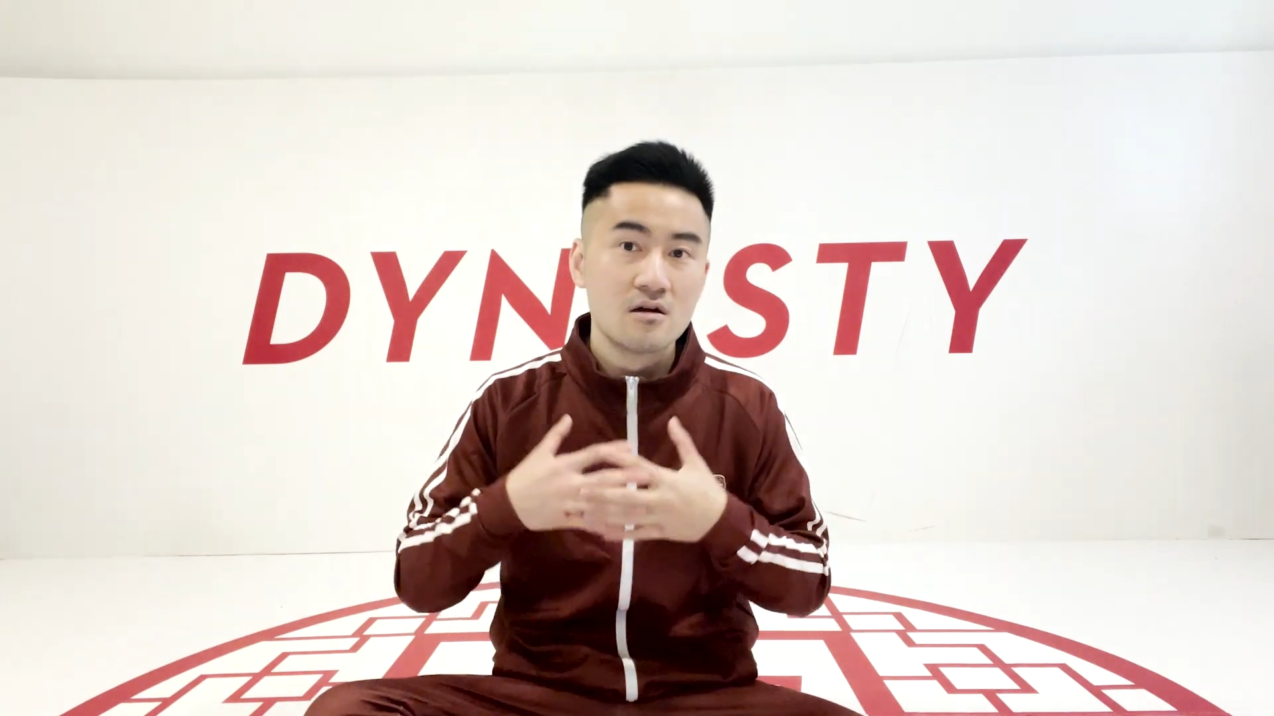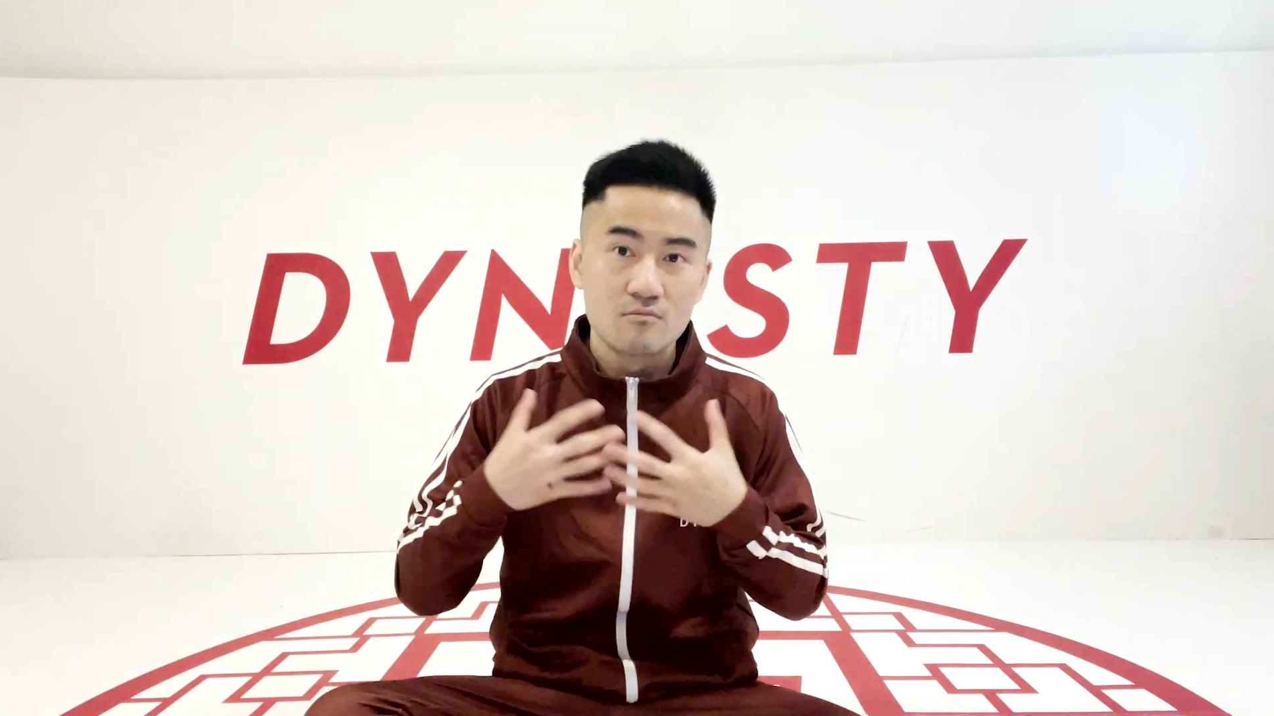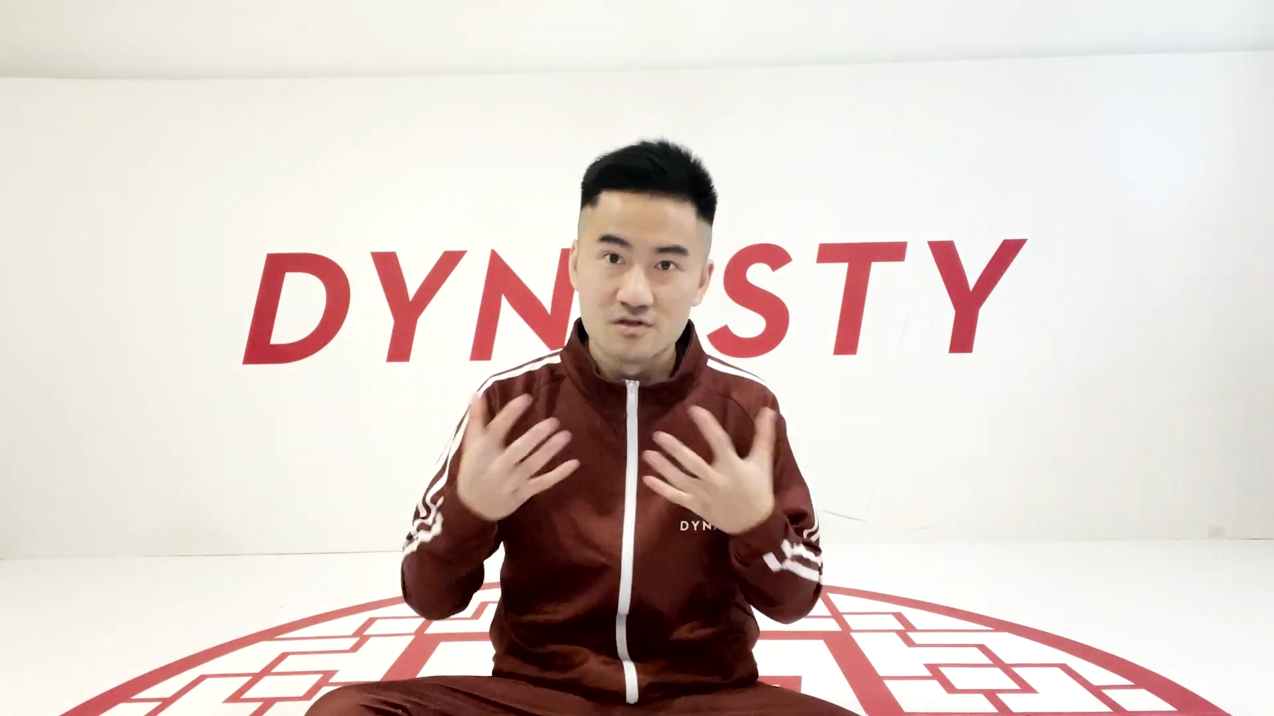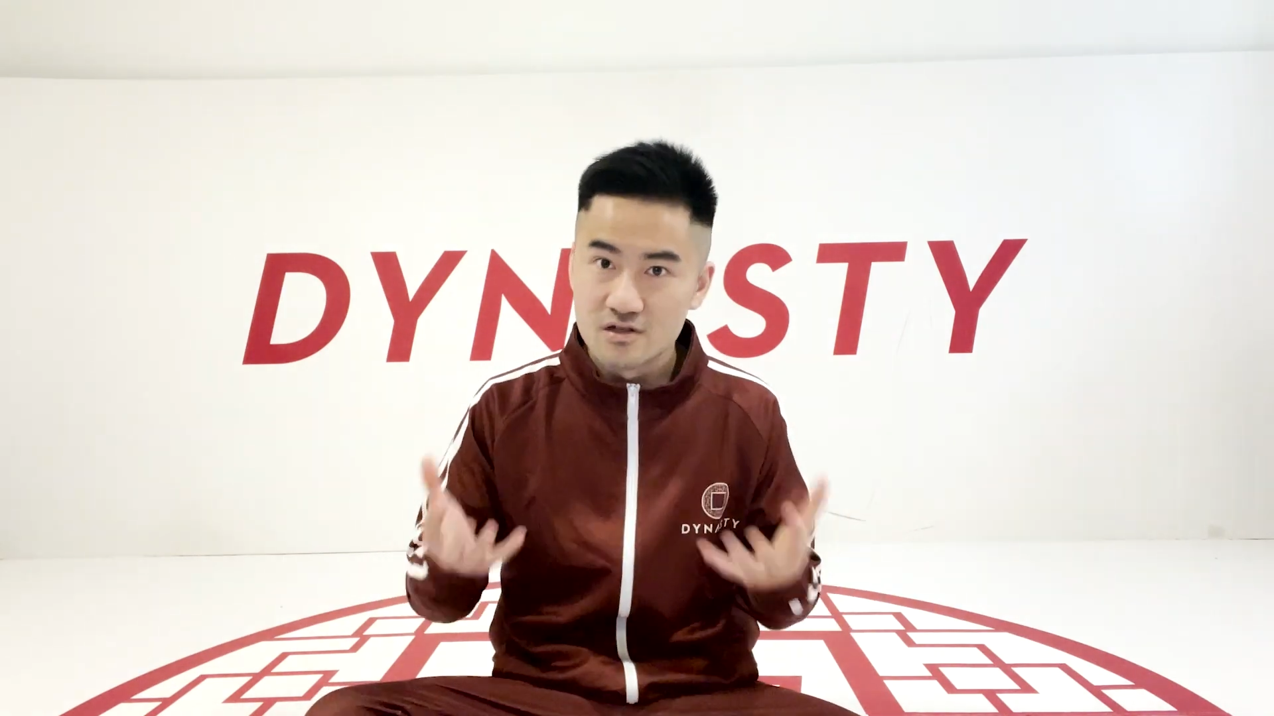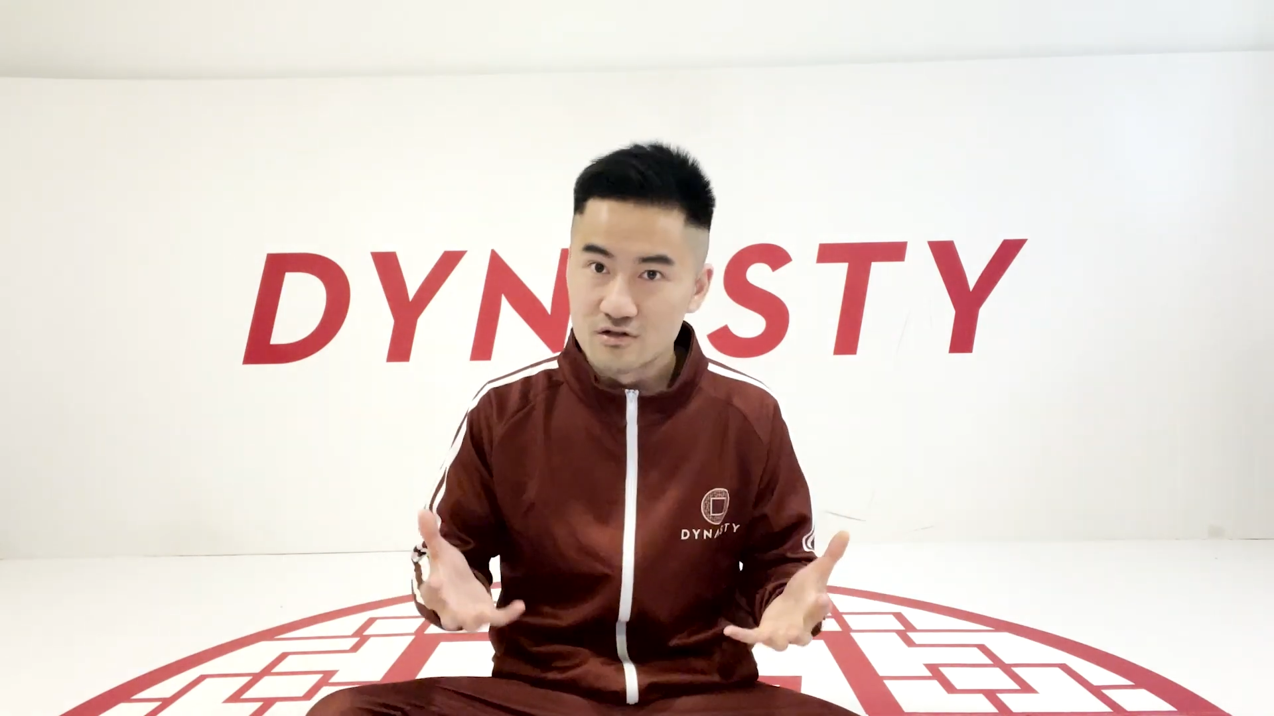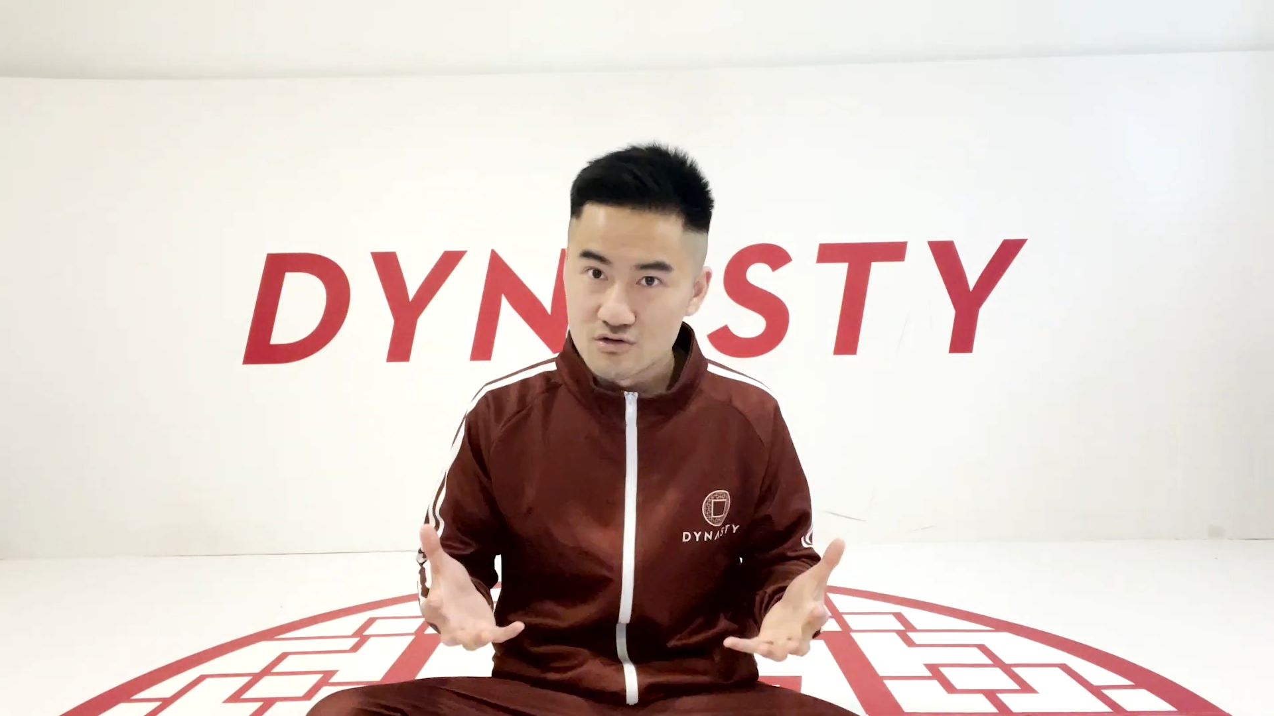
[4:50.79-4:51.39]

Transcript: Brazilian